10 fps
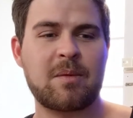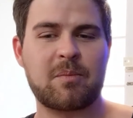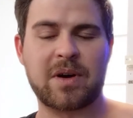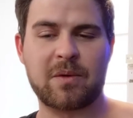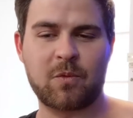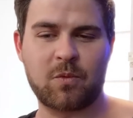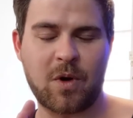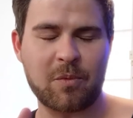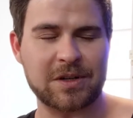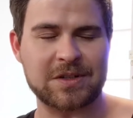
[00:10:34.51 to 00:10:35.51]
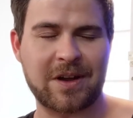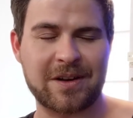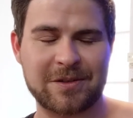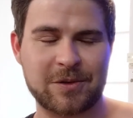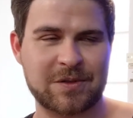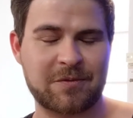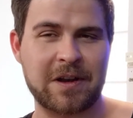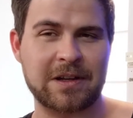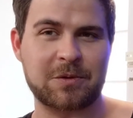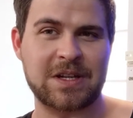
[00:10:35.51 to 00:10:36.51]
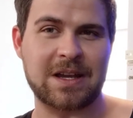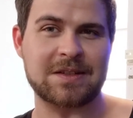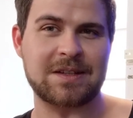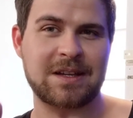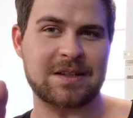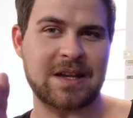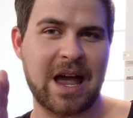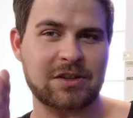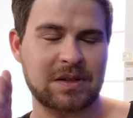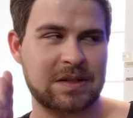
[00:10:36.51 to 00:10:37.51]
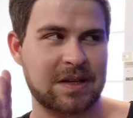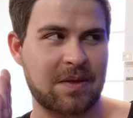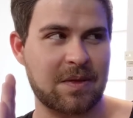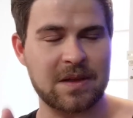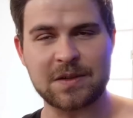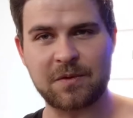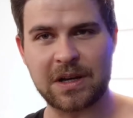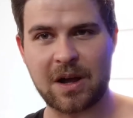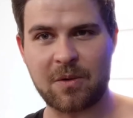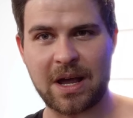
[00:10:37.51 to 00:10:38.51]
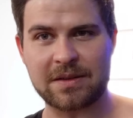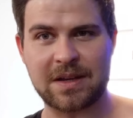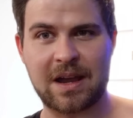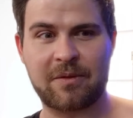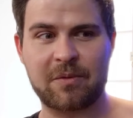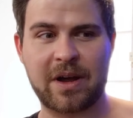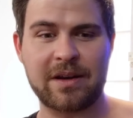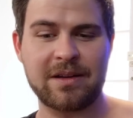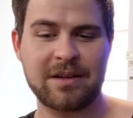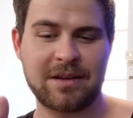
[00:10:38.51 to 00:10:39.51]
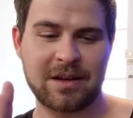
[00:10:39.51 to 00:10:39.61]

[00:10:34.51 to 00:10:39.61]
but what we decided to do as a fun little test is actually send this video out to everyone